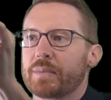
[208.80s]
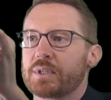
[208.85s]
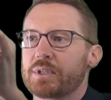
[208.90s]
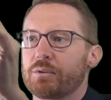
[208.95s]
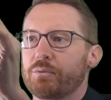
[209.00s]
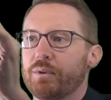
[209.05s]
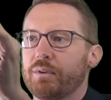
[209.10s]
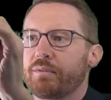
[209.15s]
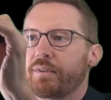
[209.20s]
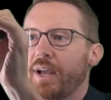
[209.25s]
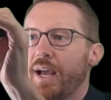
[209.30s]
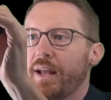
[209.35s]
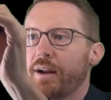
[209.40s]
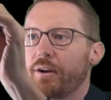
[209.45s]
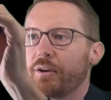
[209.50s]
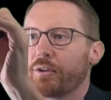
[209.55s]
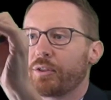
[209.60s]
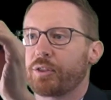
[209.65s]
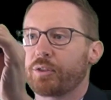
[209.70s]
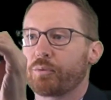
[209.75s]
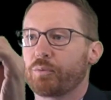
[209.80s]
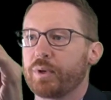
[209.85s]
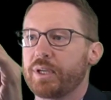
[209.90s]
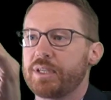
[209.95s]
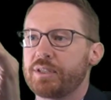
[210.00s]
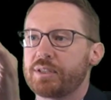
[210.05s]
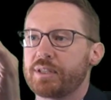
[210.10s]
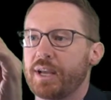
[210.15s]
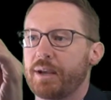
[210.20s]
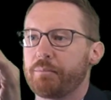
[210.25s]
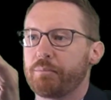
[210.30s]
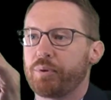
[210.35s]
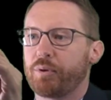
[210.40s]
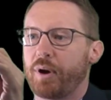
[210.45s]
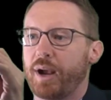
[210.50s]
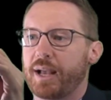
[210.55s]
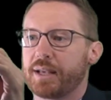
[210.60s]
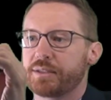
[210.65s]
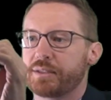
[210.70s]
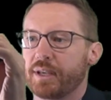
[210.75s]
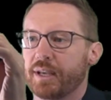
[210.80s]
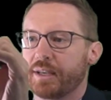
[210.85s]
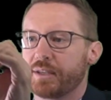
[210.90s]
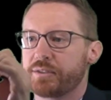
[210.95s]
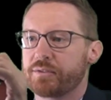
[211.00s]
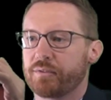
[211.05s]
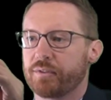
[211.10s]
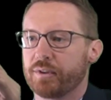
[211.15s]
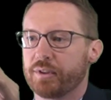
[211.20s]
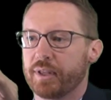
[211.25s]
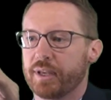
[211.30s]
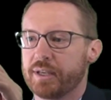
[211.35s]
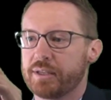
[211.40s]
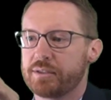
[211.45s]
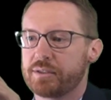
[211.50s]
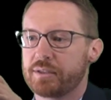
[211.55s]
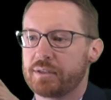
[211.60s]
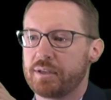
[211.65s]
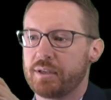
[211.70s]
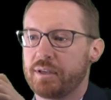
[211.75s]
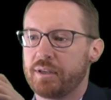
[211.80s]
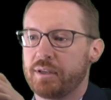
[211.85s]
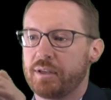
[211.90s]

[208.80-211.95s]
So we've got our three-step process for this.